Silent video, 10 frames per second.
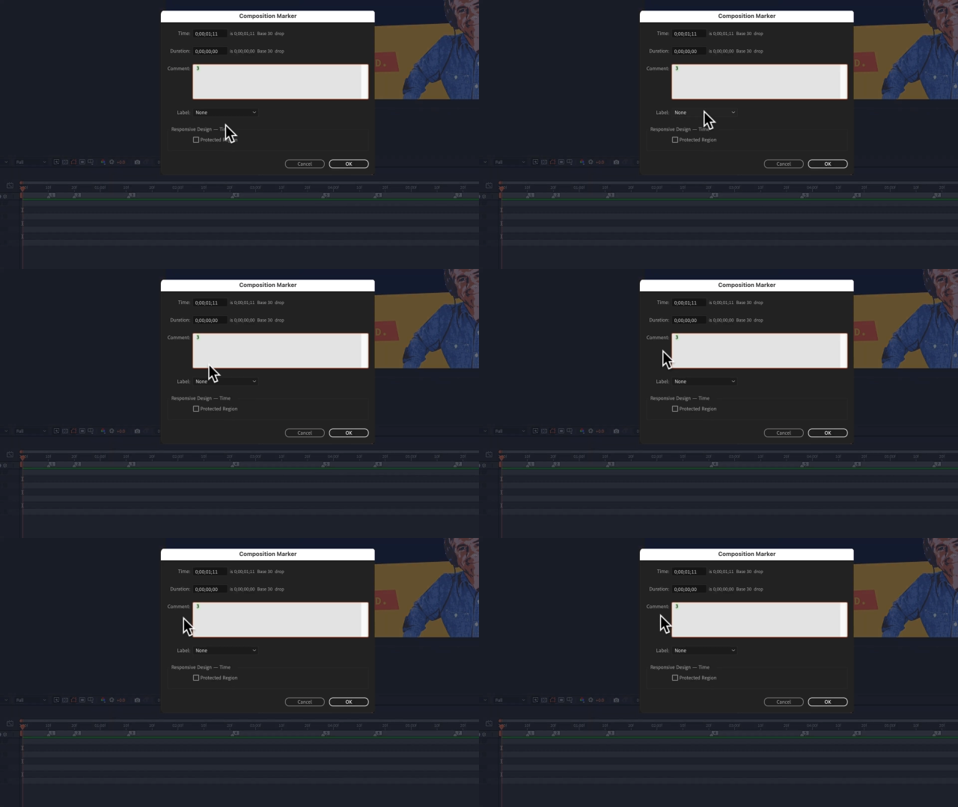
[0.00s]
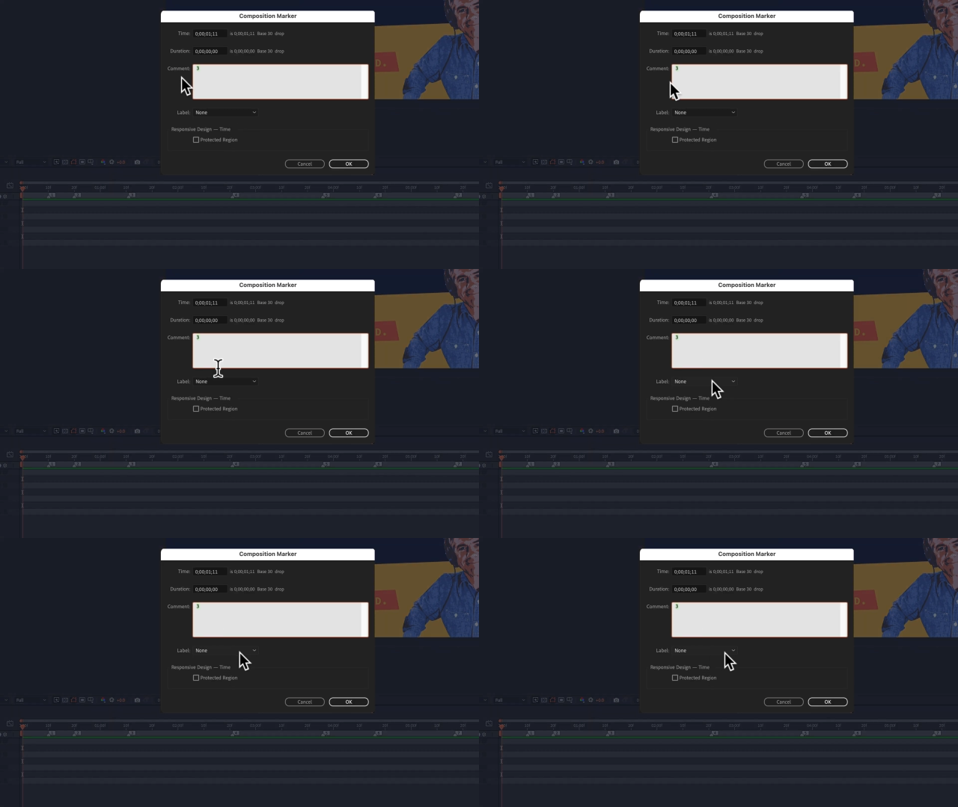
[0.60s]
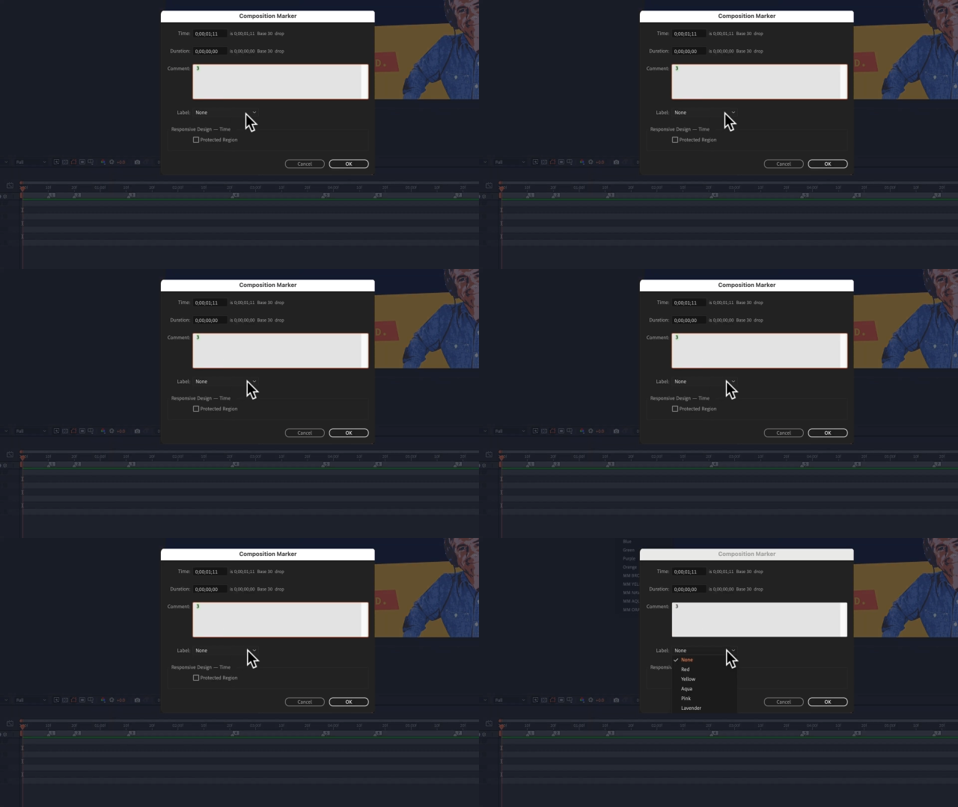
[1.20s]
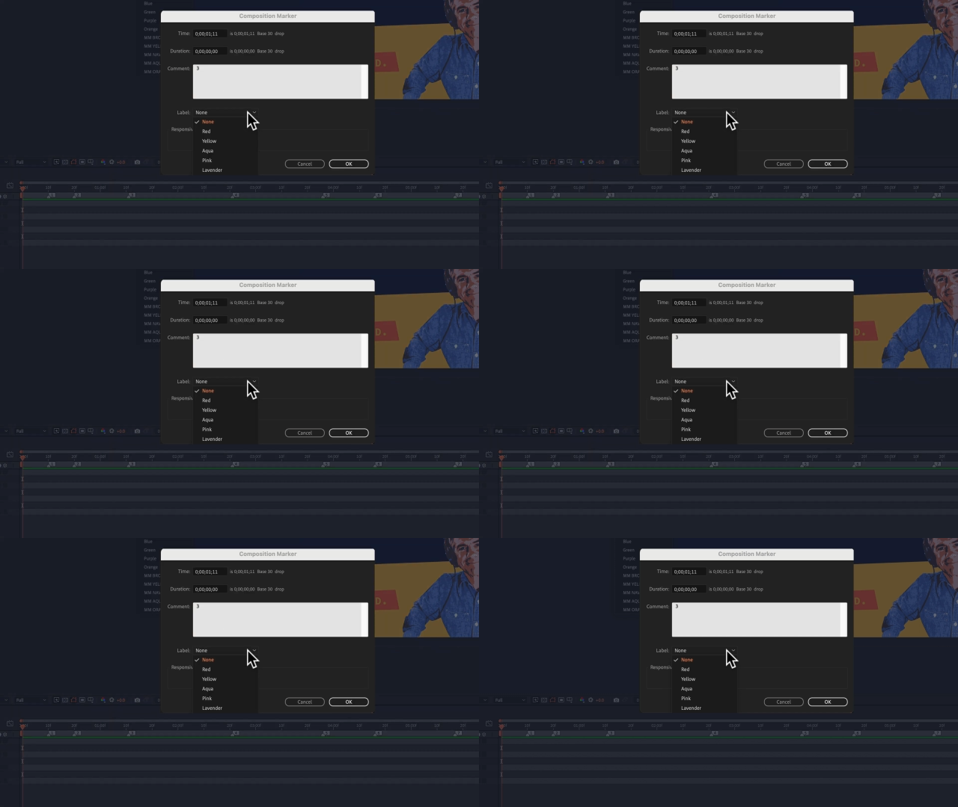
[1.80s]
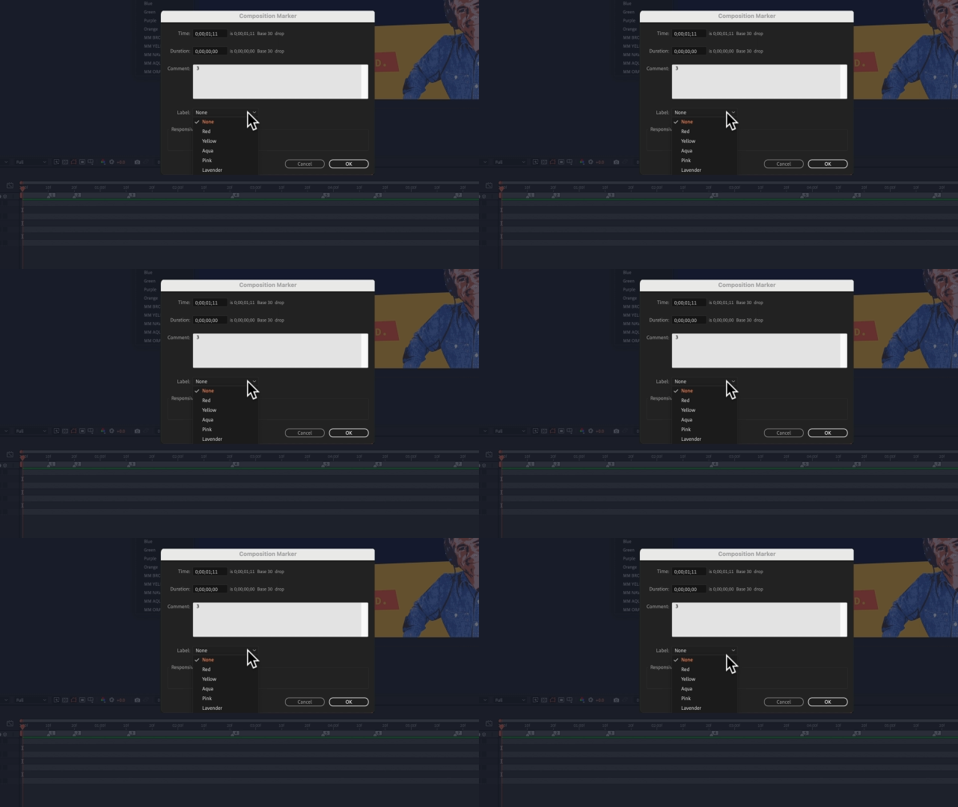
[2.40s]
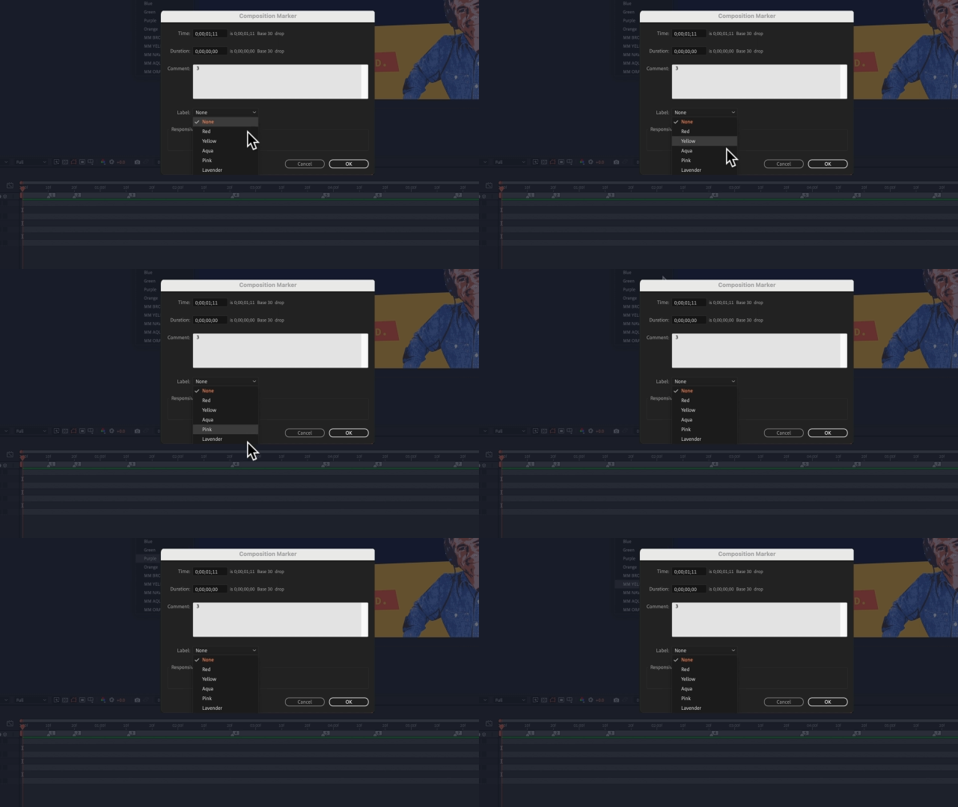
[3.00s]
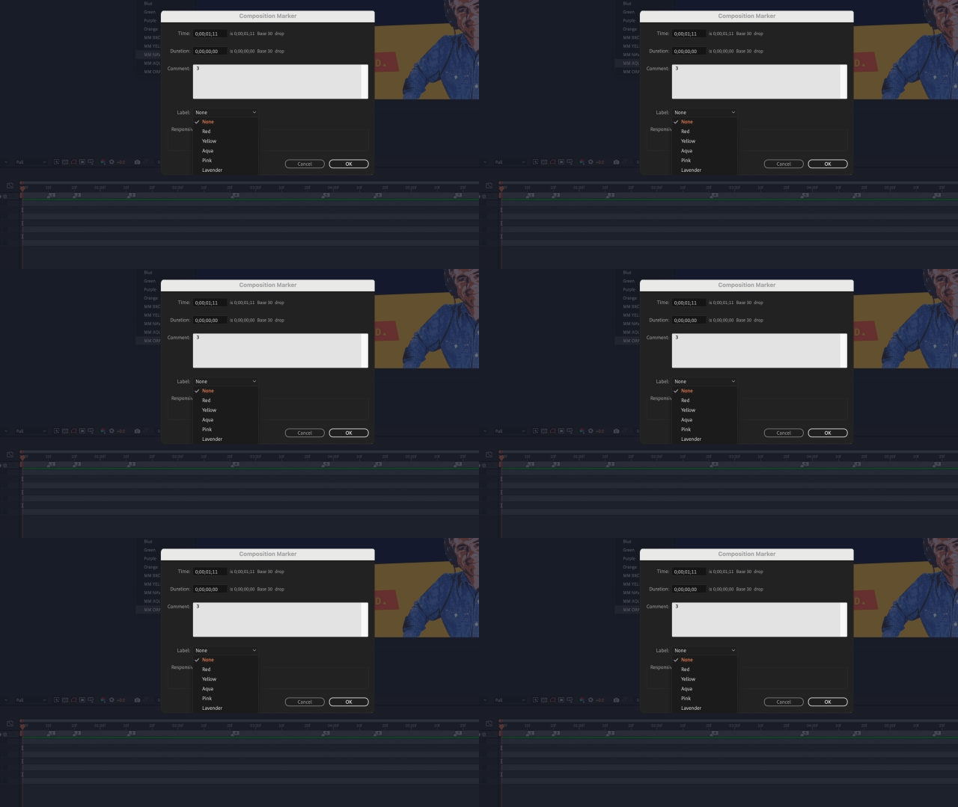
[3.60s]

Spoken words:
Nobody's mouth can be seen.